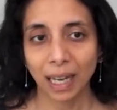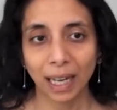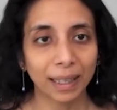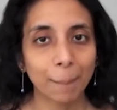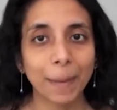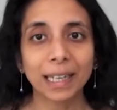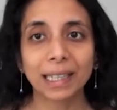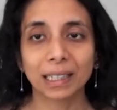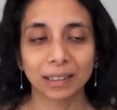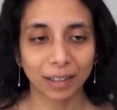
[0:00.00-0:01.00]
And there are
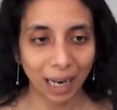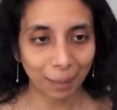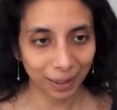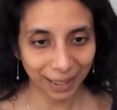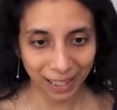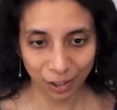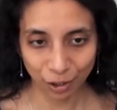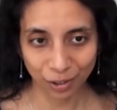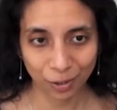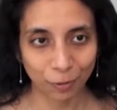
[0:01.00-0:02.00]
many other
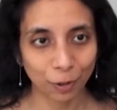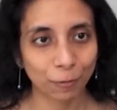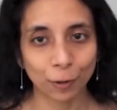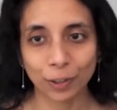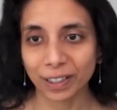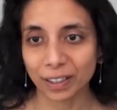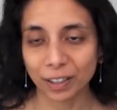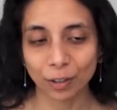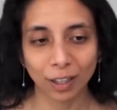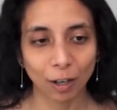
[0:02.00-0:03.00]
applications for Fourier
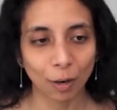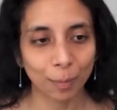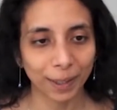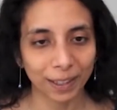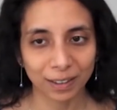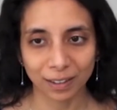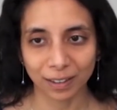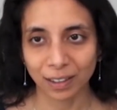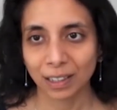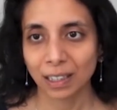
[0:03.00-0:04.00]
Neural
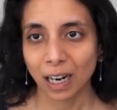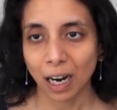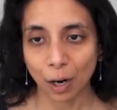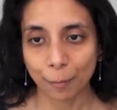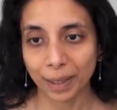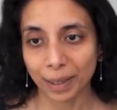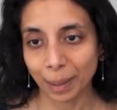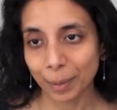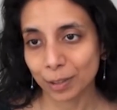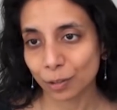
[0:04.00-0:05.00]
Operator. We're
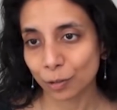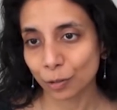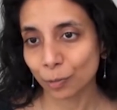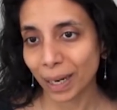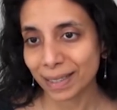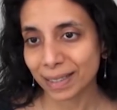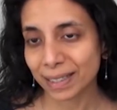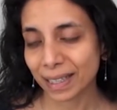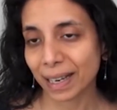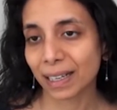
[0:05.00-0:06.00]
able to do
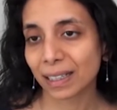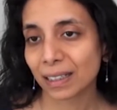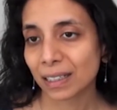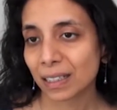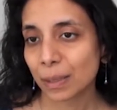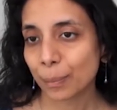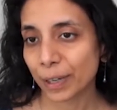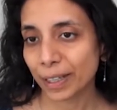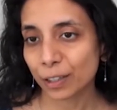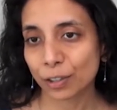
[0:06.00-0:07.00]
multi-scale
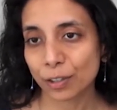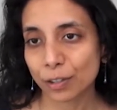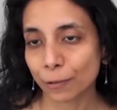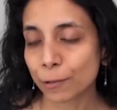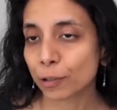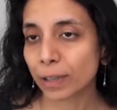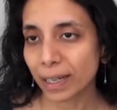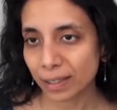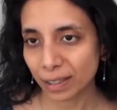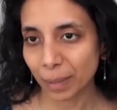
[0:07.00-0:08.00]
predictions of
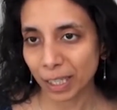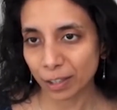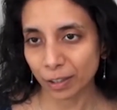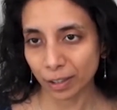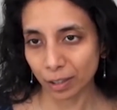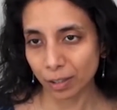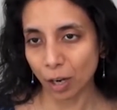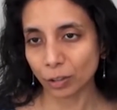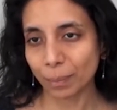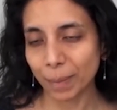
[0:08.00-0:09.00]
stress in materials,
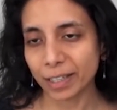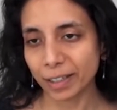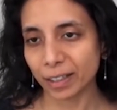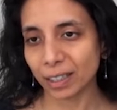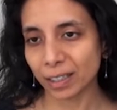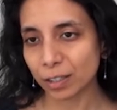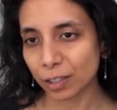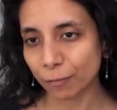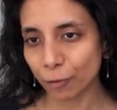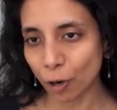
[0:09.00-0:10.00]
how the material is
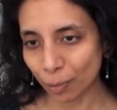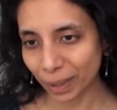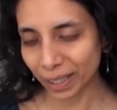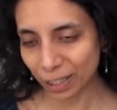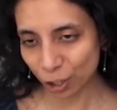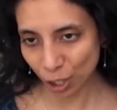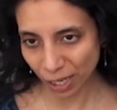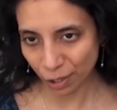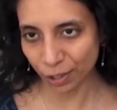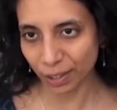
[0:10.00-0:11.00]
deforming and
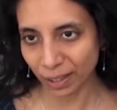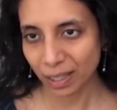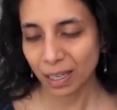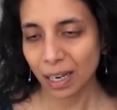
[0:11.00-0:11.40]
changing